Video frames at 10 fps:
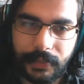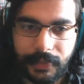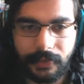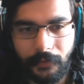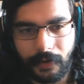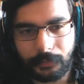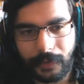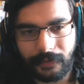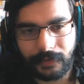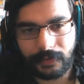His foreign
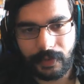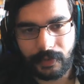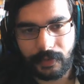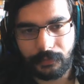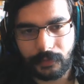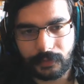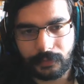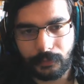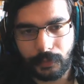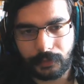powers and influence
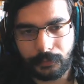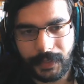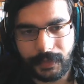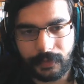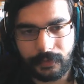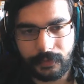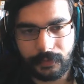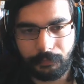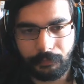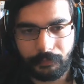was
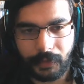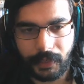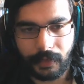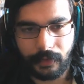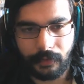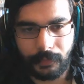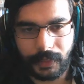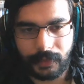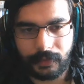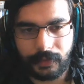weakened by All
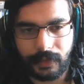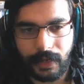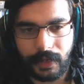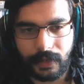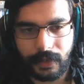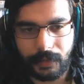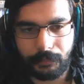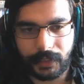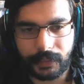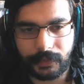Might, and he
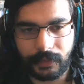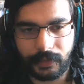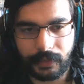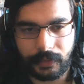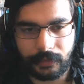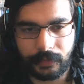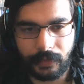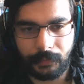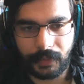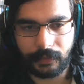predicted his
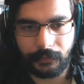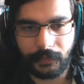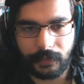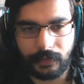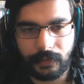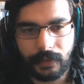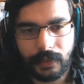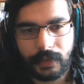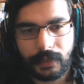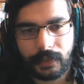imminent defeat,
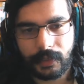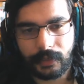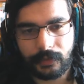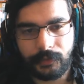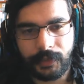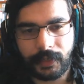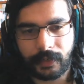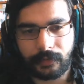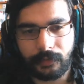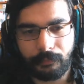he
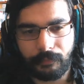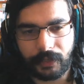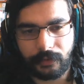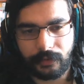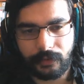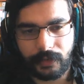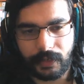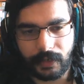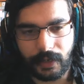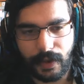
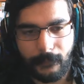Gigantomachia.